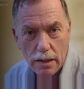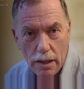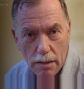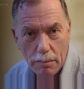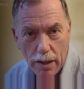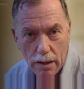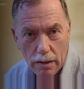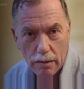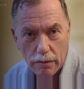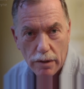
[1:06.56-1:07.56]
an
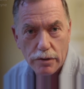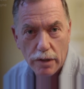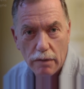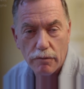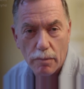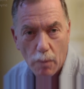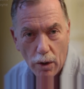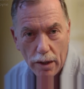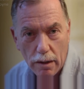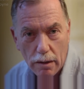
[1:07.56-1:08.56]
independent for the seat of
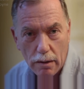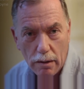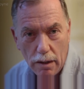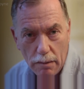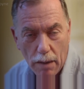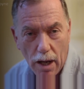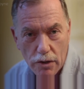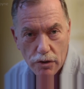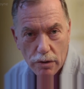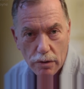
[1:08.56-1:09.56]
Drummoyne in
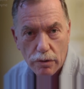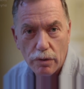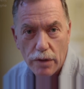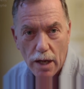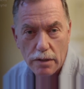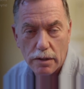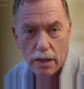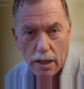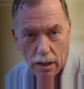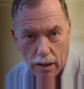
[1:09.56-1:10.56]
March two
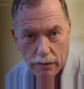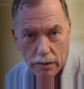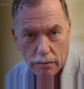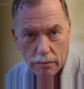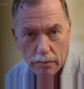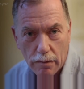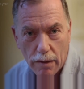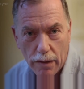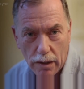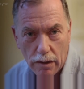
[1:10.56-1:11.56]
thousand eleven.
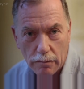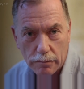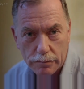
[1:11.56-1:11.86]
Thank you.